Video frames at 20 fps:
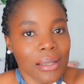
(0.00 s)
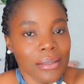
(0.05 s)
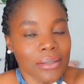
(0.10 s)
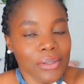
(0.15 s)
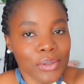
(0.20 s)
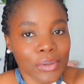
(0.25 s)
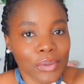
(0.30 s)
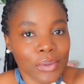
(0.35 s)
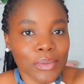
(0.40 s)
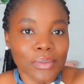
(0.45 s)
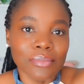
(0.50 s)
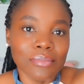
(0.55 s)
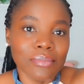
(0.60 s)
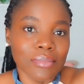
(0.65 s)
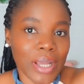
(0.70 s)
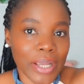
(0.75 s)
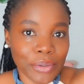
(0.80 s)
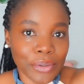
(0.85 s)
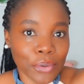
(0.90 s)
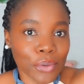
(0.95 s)
you know,
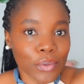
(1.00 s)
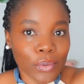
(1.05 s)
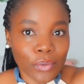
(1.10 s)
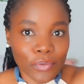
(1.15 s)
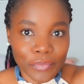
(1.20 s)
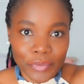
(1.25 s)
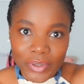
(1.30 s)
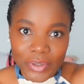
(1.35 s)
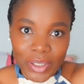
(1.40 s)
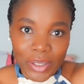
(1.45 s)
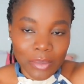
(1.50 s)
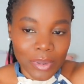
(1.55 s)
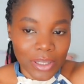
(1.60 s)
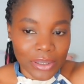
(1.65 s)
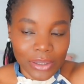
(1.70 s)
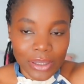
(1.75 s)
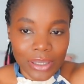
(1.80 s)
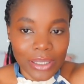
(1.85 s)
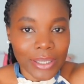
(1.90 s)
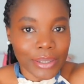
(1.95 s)
I don't cook for them,
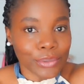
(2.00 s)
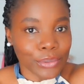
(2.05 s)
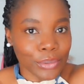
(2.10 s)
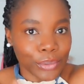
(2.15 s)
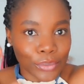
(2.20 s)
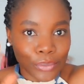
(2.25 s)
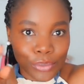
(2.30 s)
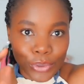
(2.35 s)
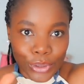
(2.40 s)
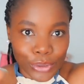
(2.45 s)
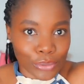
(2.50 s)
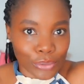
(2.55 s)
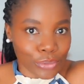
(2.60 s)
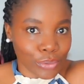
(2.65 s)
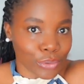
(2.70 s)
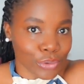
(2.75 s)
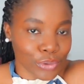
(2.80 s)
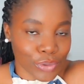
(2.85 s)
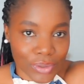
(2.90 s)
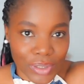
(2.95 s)
and they're like, no, you're
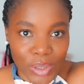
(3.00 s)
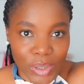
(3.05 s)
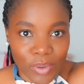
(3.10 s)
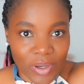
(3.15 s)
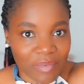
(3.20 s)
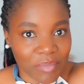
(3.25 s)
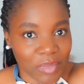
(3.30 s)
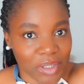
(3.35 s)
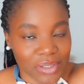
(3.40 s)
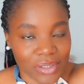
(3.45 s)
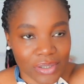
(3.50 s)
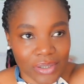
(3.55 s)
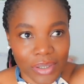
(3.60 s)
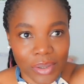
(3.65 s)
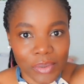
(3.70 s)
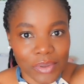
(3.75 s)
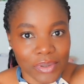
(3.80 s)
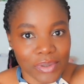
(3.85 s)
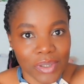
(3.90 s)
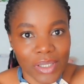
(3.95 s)
not just a wife
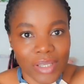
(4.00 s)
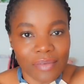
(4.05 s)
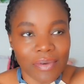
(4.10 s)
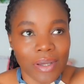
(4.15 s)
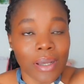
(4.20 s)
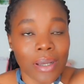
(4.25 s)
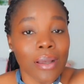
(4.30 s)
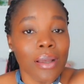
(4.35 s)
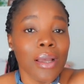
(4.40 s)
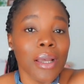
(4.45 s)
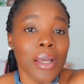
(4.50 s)
material whatsoever.